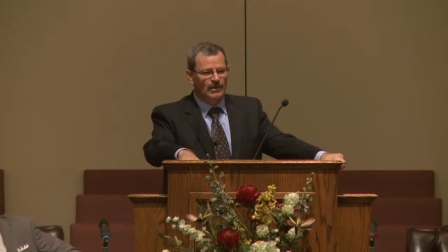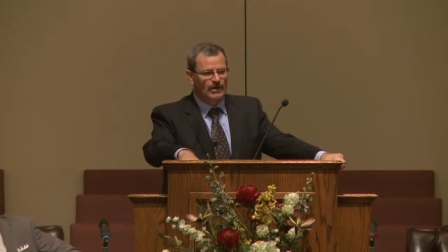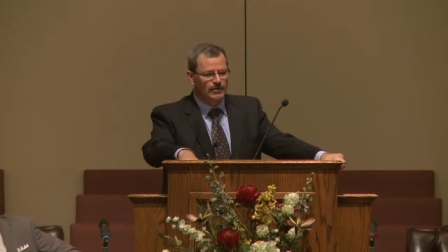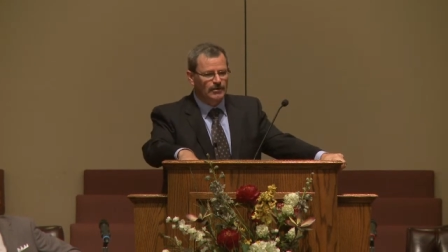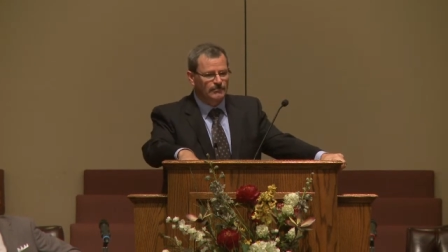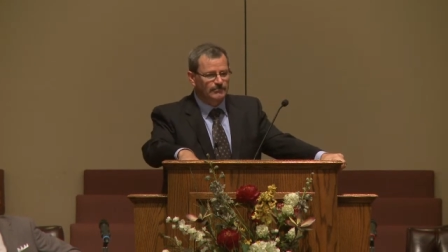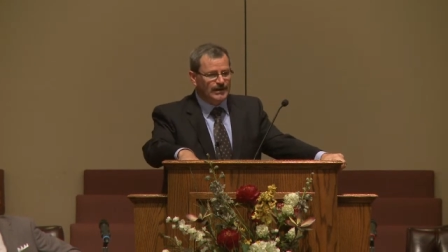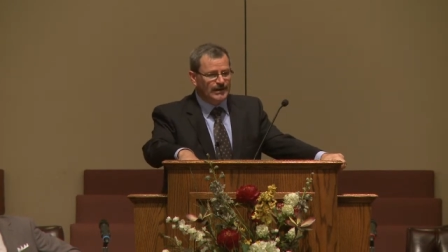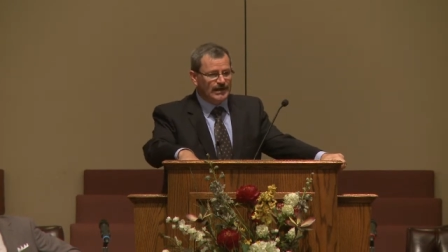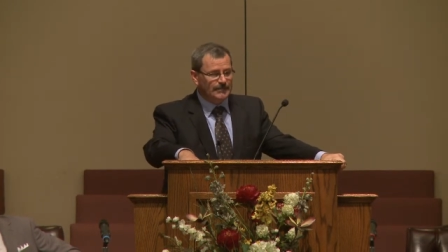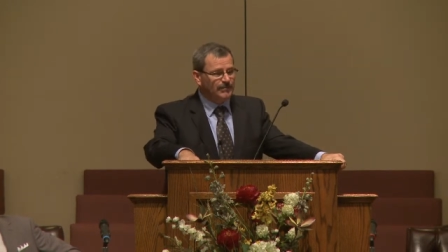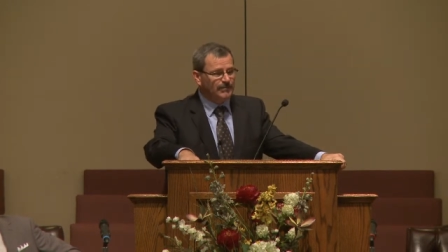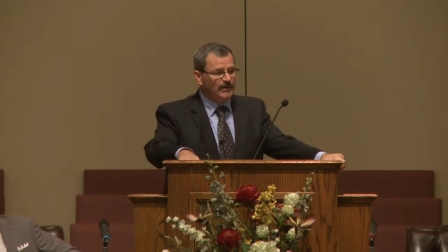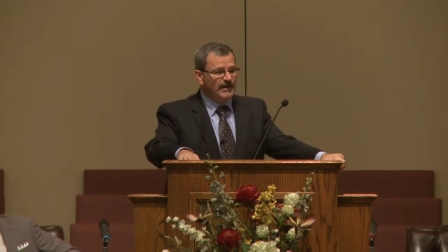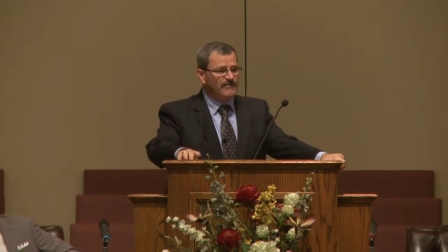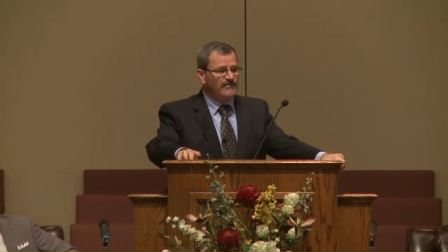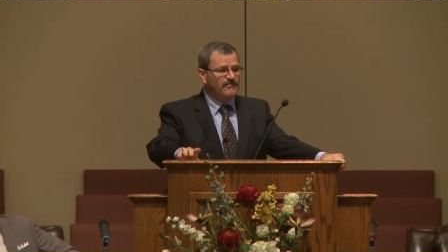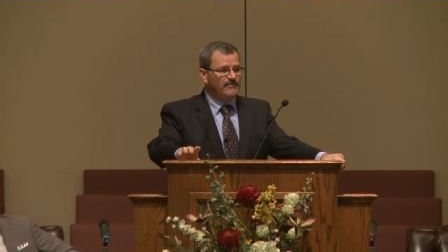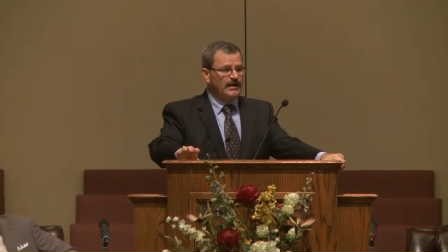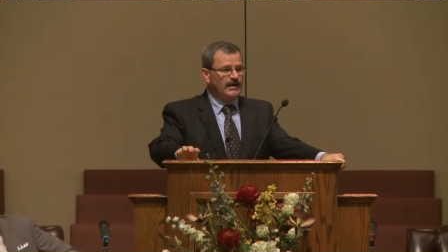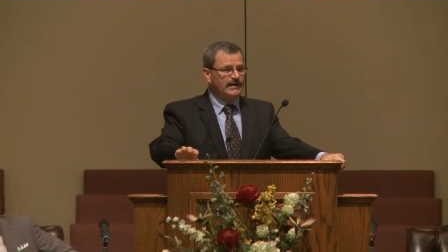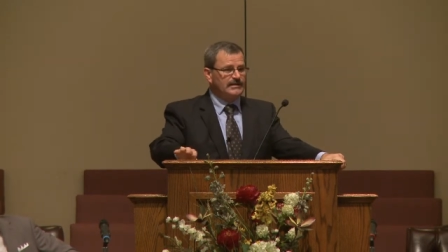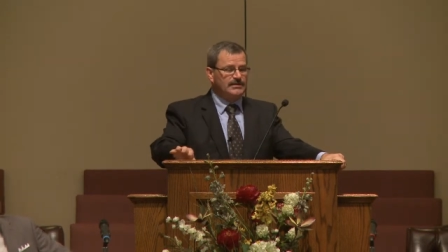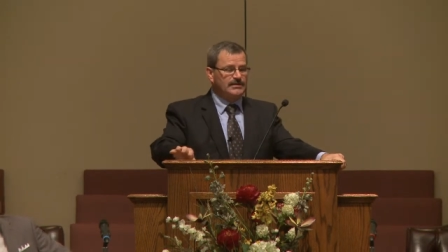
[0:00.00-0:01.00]
Big place
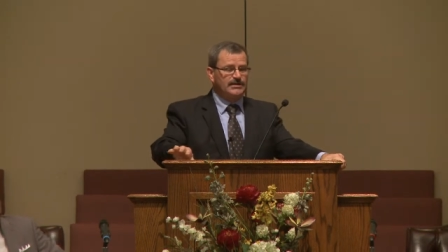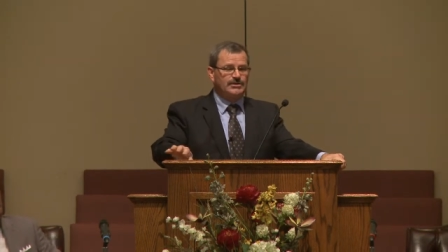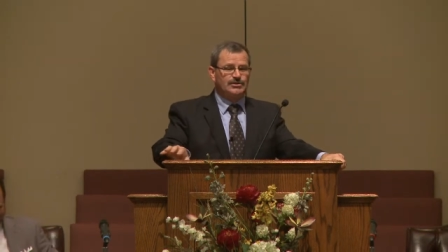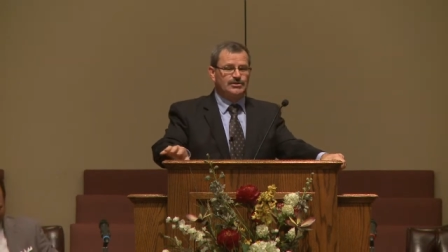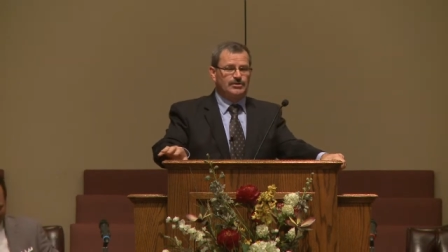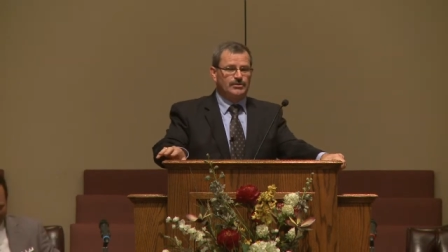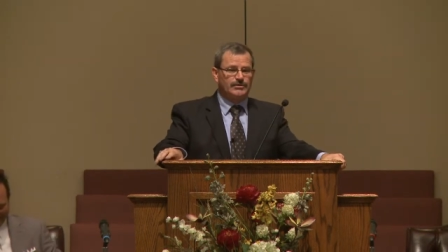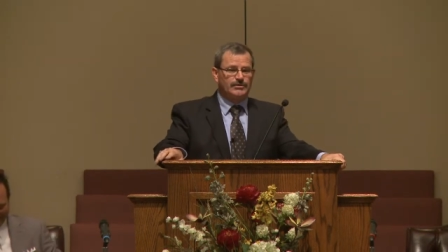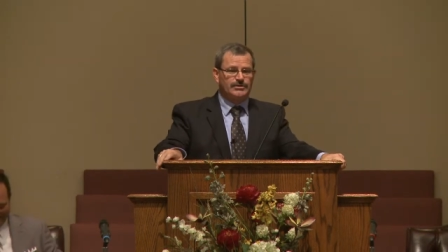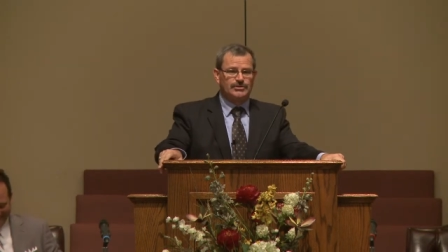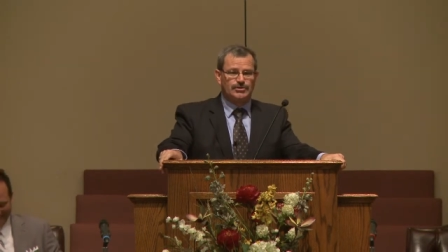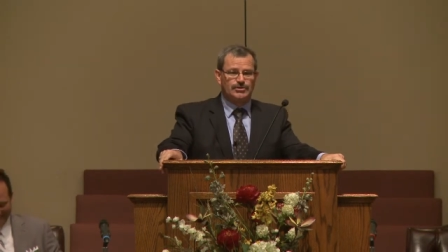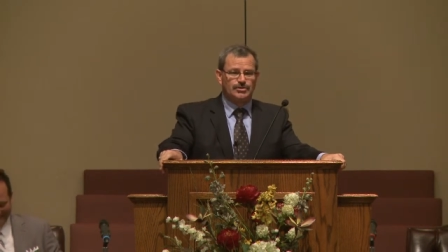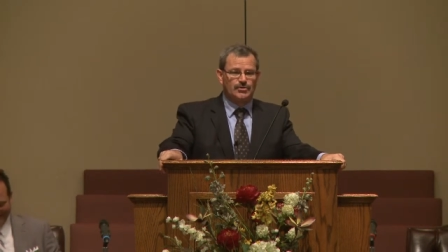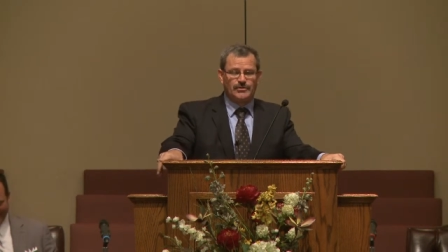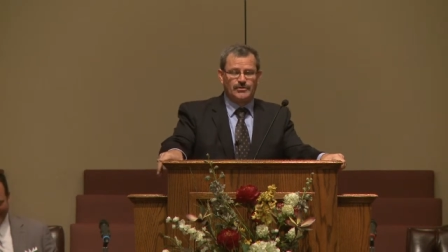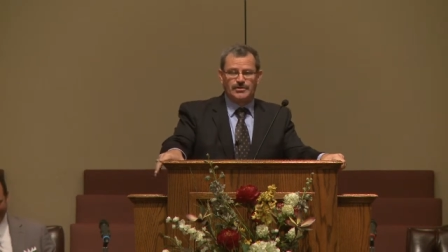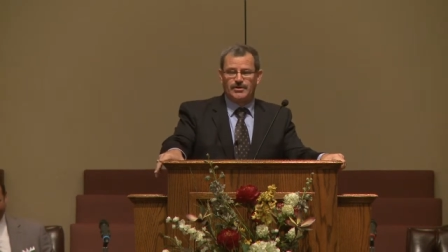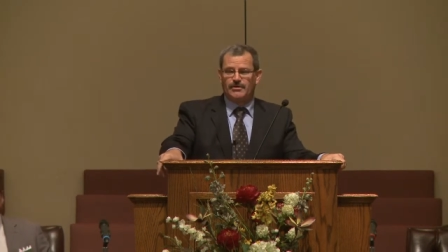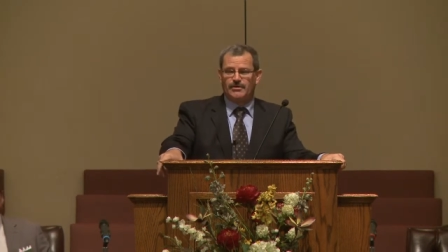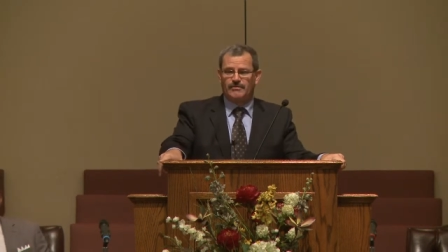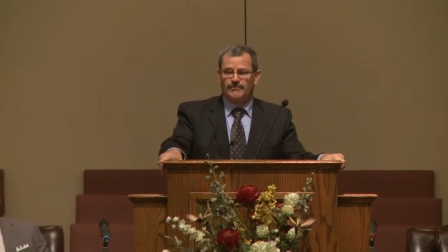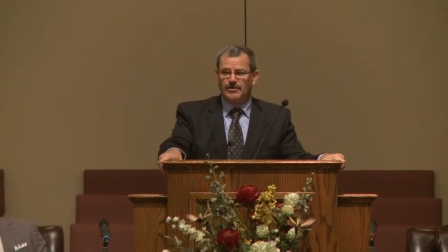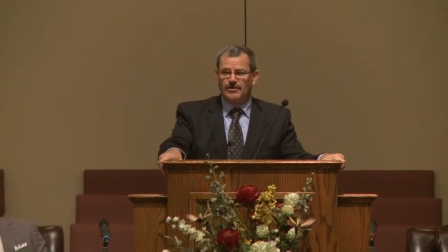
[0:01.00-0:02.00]
like this, you know what you do when
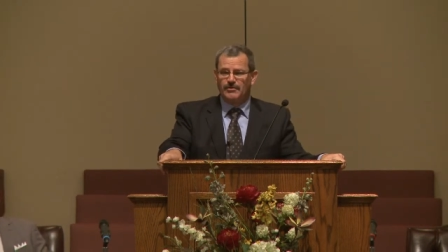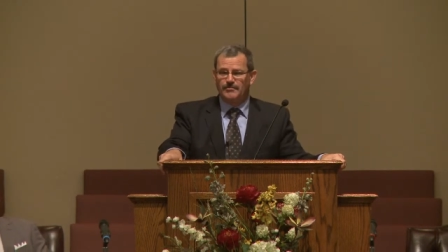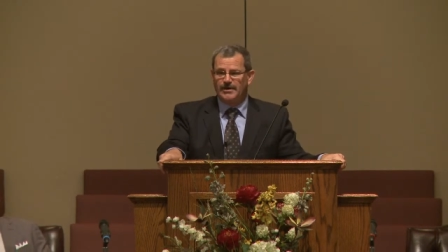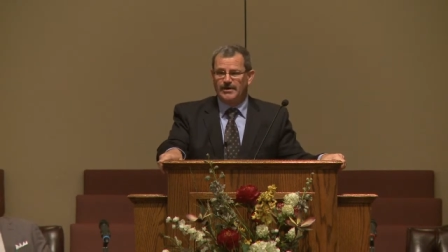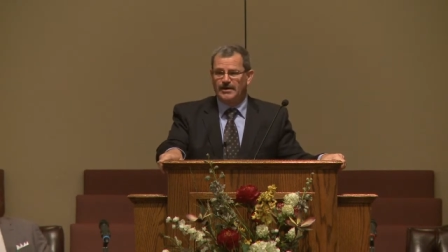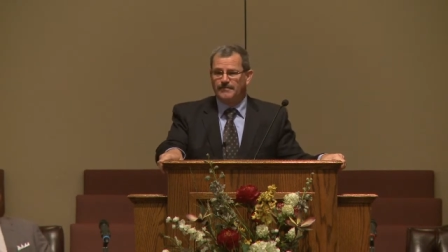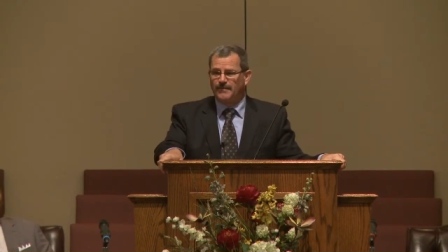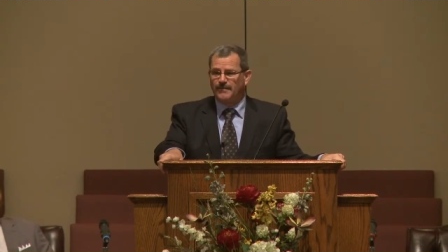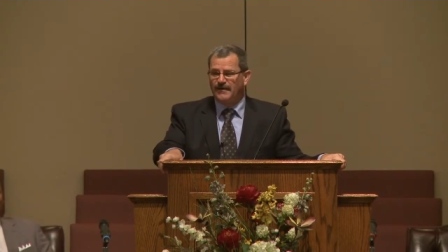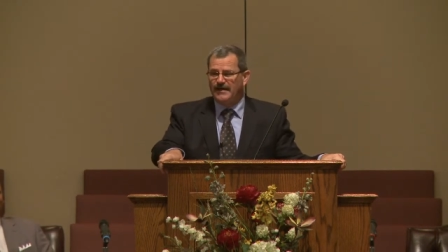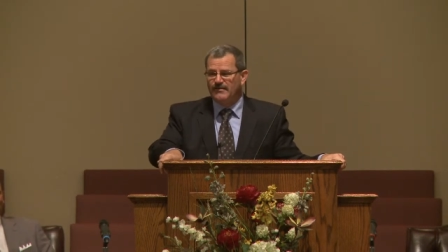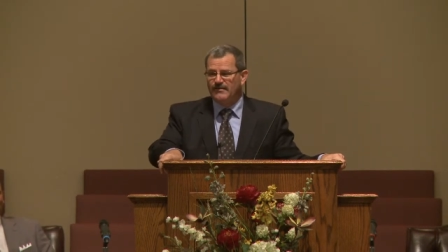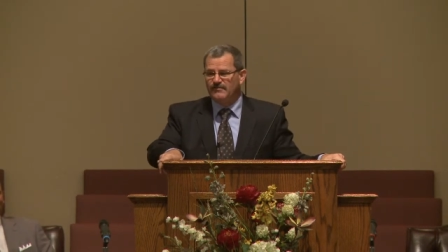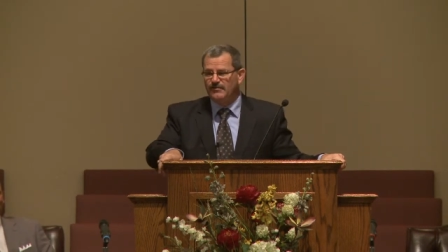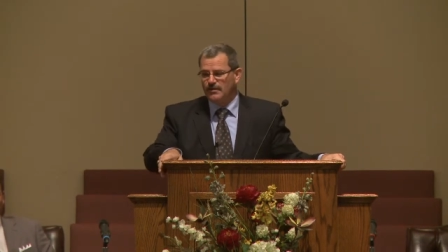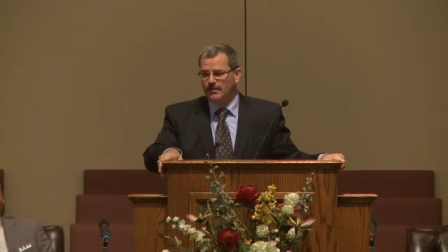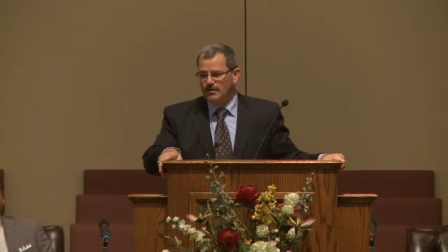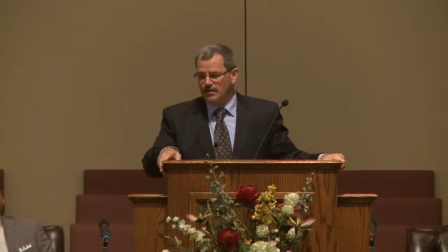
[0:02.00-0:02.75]
you're in a real big place?